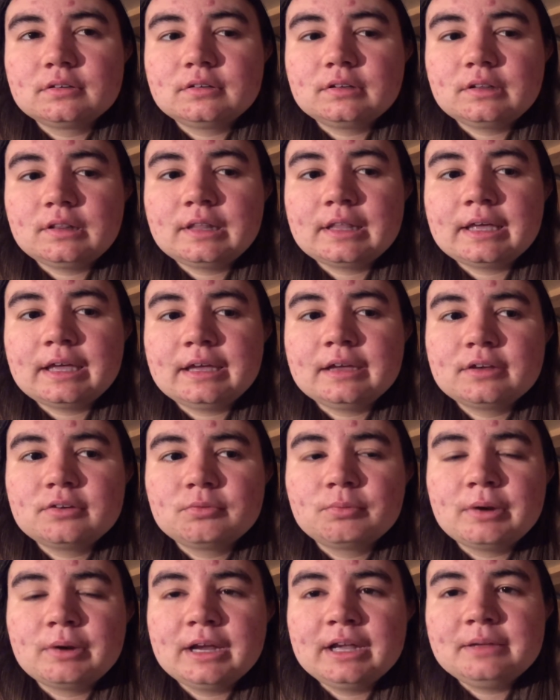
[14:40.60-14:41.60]
like
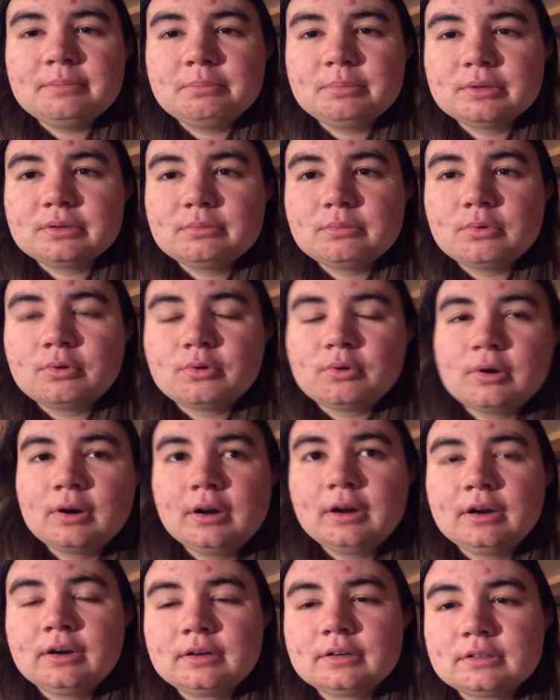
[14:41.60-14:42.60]
rape
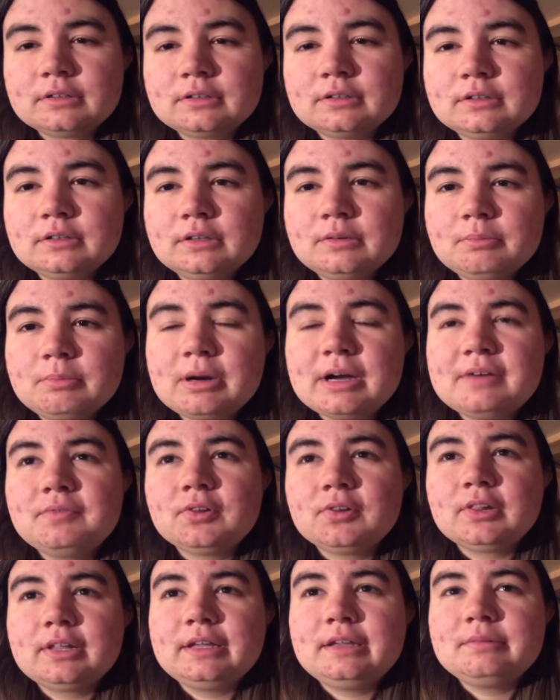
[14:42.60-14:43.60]
more
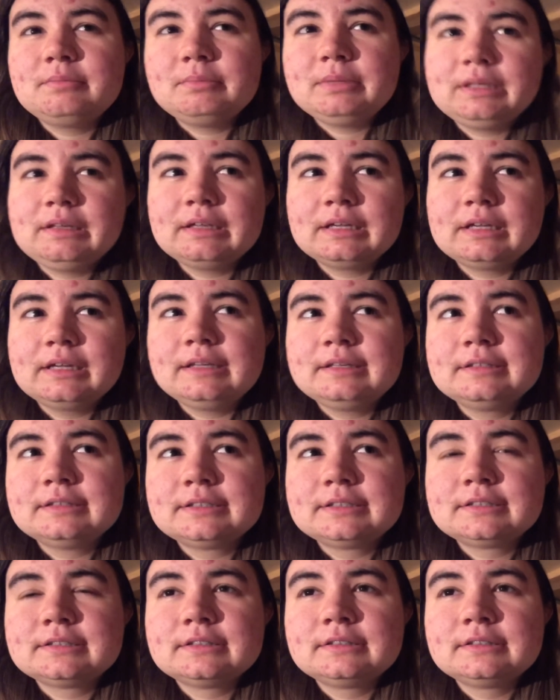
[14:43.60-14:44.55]
prevalent, because